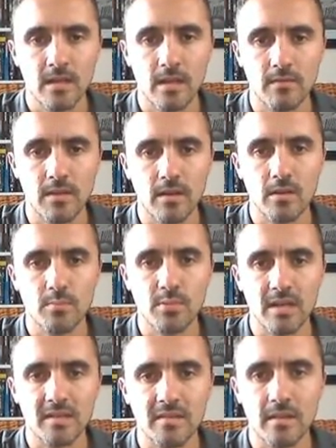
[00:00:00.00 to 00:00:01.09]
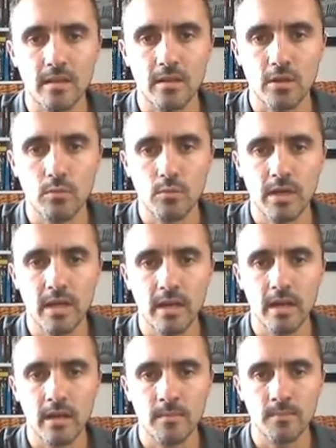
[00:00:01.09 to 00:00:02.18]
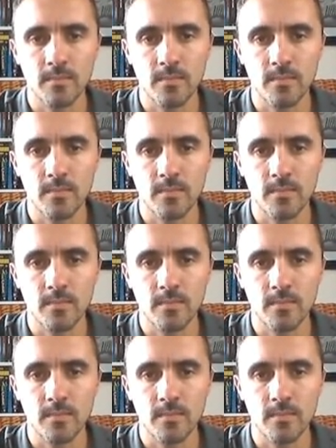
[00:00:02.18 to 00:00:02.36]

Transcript: You've then got the prices in the UK.